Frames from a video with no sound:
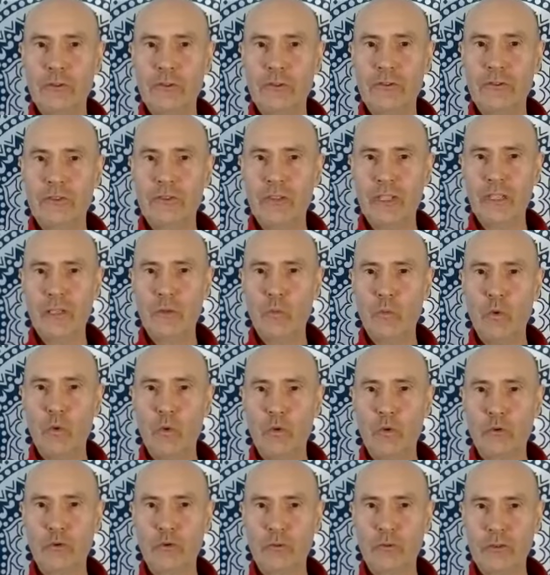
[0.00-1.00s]
to
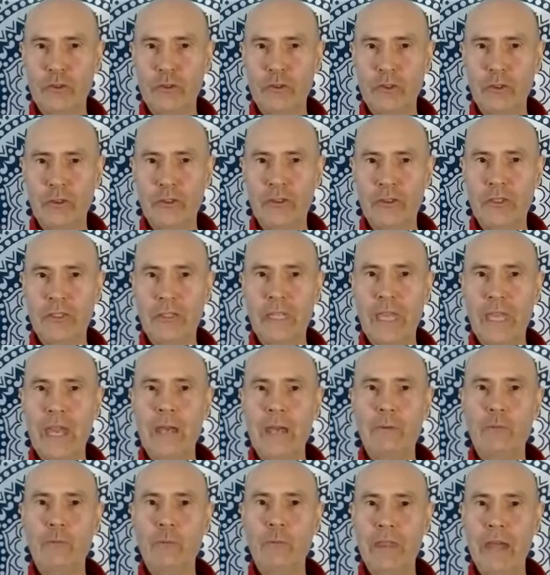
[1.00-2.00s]
seawater as you're going to
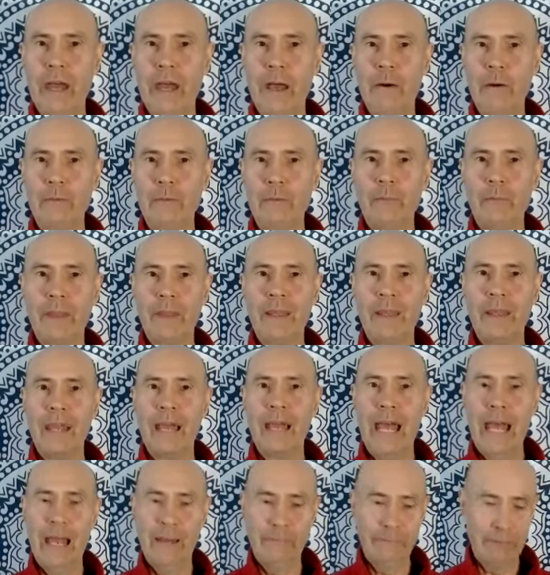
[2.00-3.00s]
get without
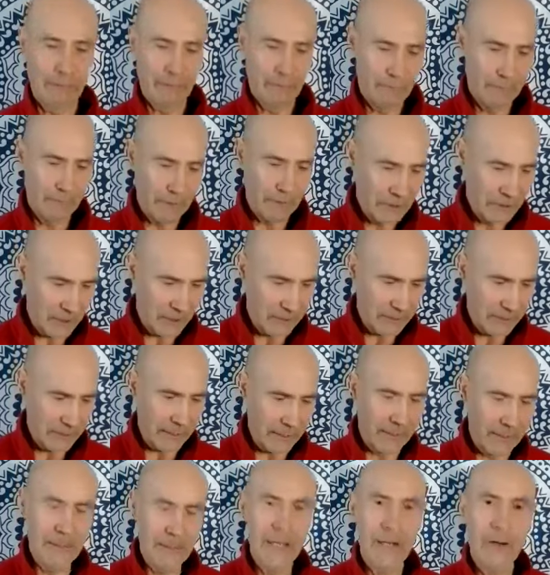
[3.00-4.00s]
having fish in
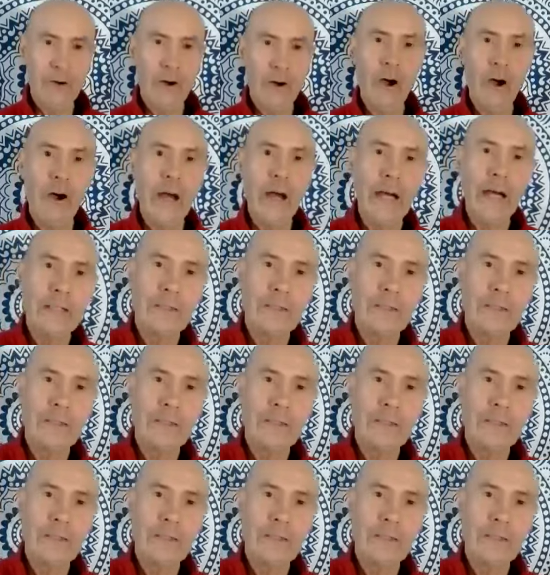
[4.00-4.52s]
it. And there are